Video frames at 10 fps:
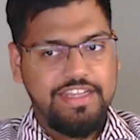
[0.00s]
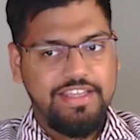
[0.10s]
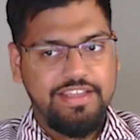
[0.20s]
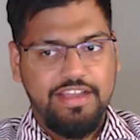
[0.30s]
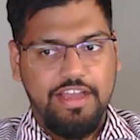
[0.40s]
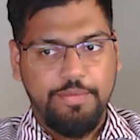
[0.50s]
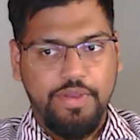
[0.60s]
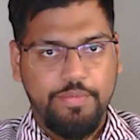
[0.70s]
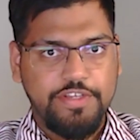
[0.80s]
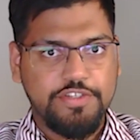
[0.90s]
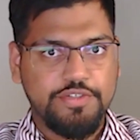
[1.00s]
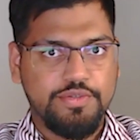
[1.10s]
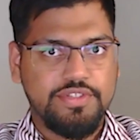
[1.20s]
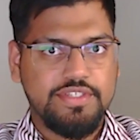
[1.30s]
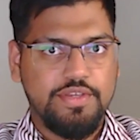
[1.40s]
any upcoming
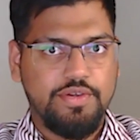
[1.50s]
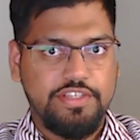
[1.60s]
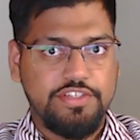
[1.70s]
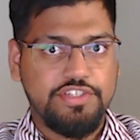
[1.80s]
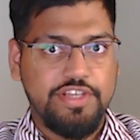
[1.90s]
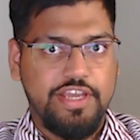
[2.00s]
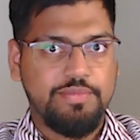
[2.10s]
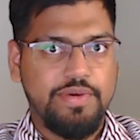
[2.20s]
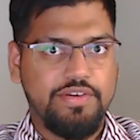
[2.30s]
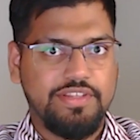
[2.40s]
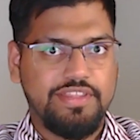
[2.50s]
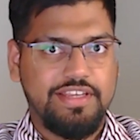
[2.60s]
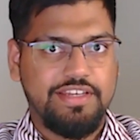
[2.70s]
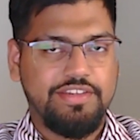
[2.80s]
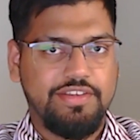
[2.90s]
shoots you can share about
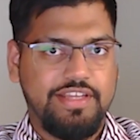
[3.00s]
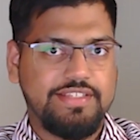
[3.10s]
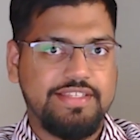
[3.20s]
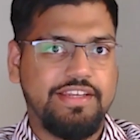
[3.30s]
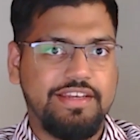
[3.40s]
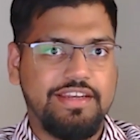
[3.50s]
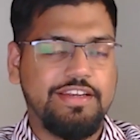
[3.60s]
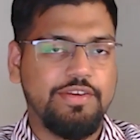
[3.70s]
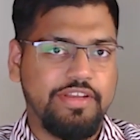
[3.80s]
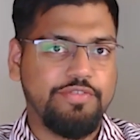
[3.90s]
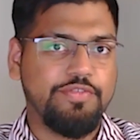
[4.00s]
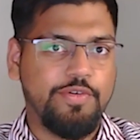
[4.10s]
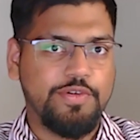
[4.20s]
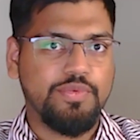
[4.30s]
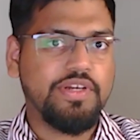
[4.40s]
that you're excited and looking
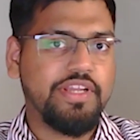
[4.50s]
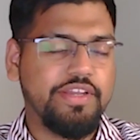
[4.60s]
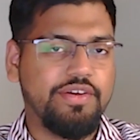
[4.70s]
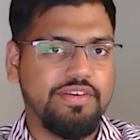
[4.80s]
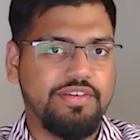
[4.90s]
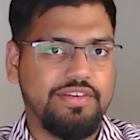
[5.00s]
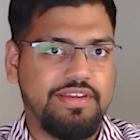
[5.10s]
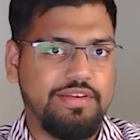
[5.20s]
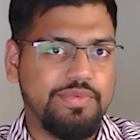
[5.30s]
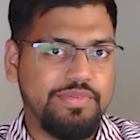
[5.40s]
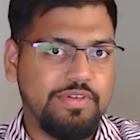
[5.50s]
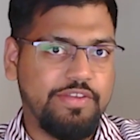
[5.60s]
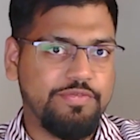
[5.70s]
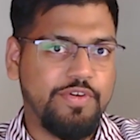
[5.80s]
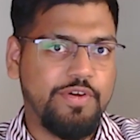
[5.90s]
forward to working on, or
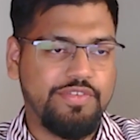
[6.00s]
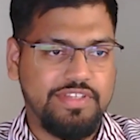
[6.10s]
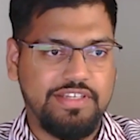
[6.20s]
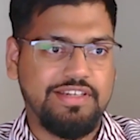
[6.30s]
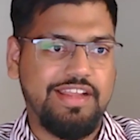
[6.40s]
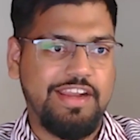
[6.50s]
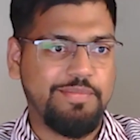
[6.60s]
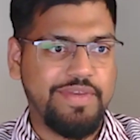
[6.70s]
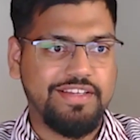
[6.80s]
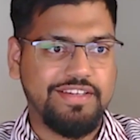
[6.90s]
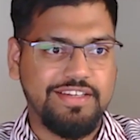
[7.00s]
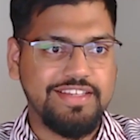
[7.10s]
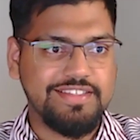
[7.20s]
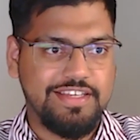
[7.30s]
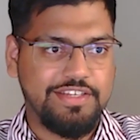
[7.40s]
looking forward to the content being
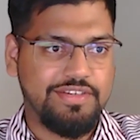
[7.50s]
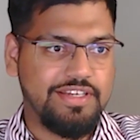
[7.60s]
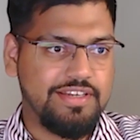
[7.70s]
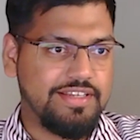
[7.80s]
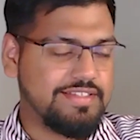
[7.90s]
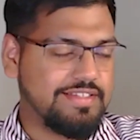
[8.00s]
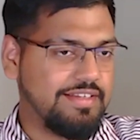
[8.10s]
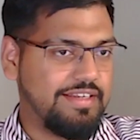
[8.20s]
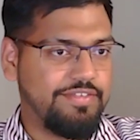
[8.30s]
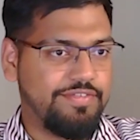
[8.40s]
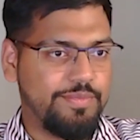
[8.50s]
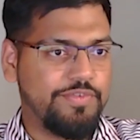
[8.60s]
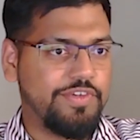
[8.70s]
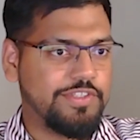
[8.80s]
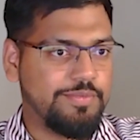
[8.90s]
released that you did recently from
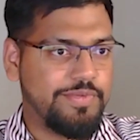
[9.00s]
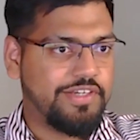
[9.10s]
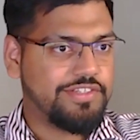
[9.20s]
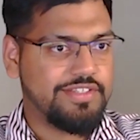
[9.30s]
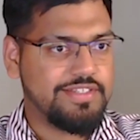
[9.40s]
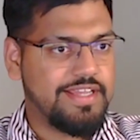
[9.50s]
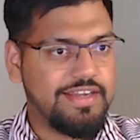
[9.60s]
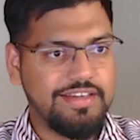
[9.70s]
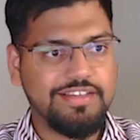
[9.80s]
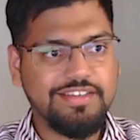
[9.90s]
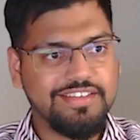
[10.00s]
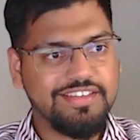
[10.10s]
a virtual production set?